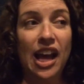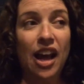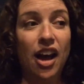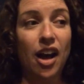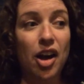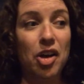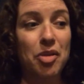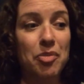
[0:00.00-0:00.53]

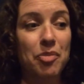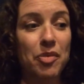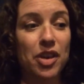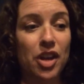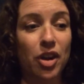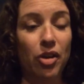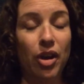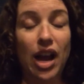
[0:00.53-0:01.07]

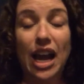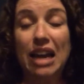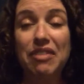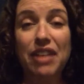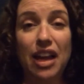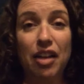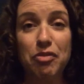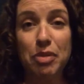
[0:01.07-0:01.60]

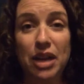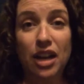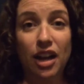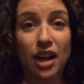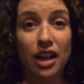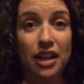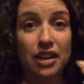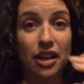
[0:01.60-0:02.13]
I've been
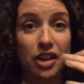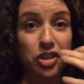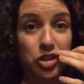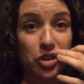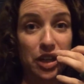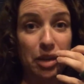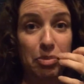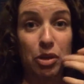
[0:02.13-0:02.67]
on
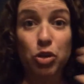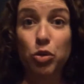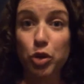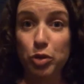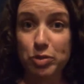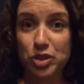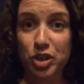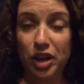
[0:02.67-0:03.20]
a
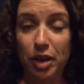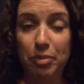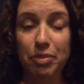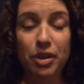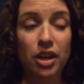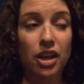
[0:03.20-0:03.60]
group trip.